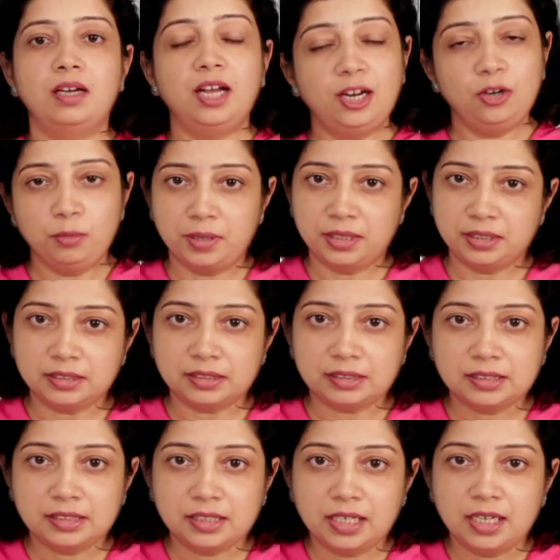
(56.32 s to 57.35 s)
Hello,
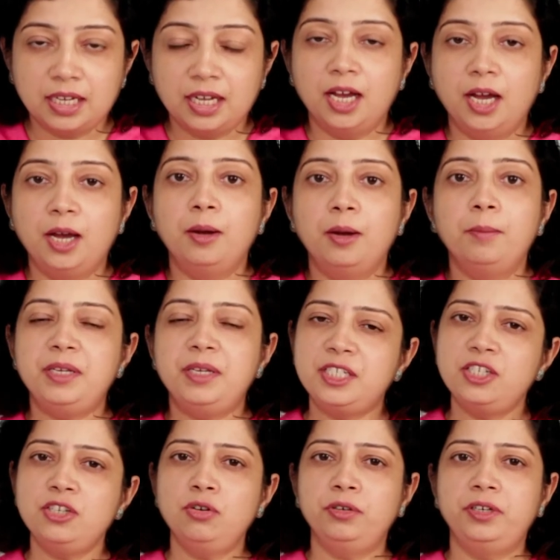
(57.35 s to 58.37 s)
mothers.
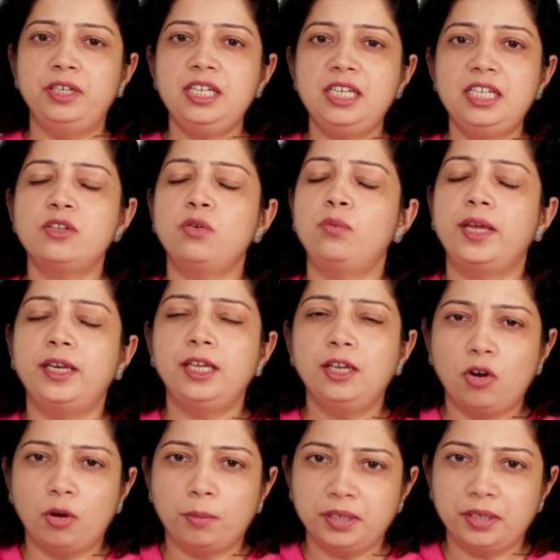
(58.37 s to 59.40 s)
PCOD is a very
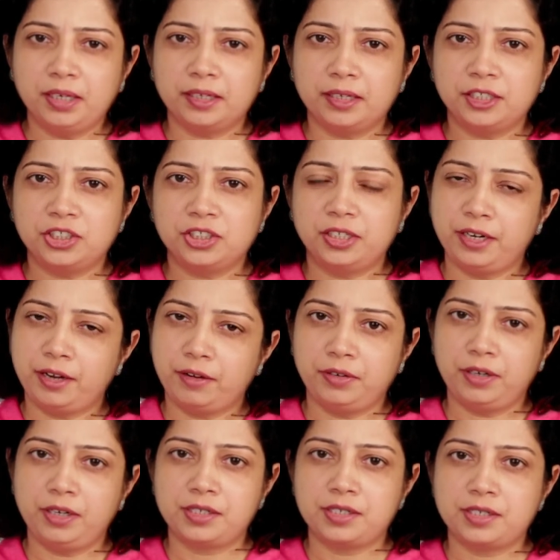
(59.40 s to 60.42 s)
common condition
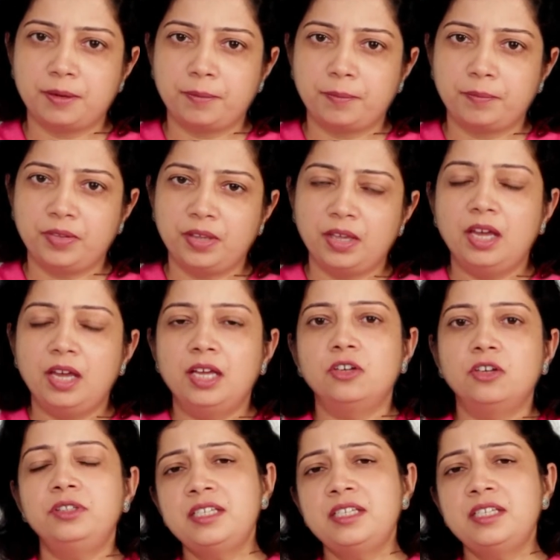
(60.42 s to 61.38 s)
nowadays. Now,